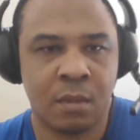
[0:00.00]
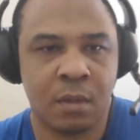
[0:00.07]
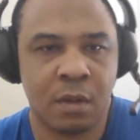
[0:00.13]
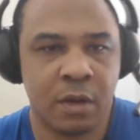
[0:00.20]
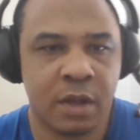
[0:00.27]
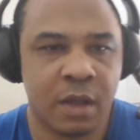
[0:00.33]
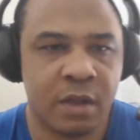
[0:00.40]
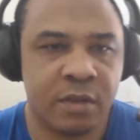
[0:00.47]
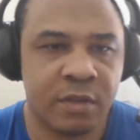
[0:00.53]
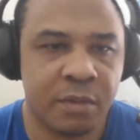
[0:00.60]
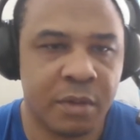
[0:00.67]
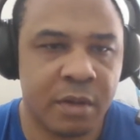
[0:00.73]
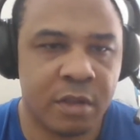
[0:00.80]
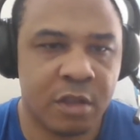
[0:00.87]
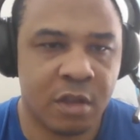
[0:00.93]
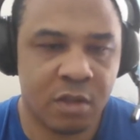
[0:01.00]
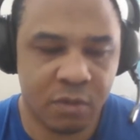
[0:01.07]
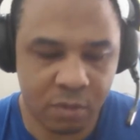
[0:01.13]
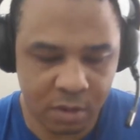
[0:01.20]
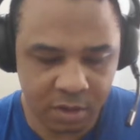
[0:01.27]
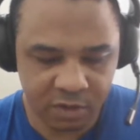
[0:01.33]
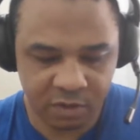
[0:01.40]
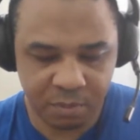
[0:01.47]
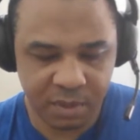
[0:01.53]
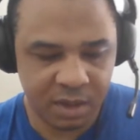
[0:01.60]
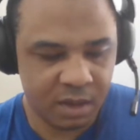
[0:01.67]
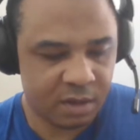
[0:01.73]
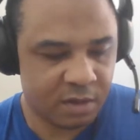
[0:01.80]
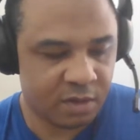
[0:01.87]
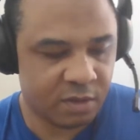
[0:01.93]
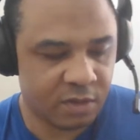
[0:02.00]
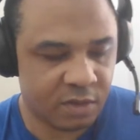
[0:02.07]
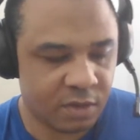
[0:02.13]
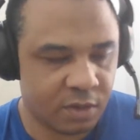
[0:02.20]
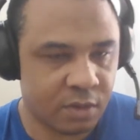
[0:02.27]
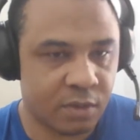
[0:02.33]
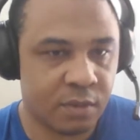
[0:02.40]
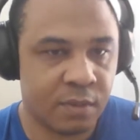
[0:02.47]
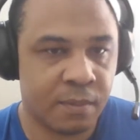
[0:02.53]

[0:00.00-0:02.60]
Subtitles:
Okay, so we're going to change walk speed to...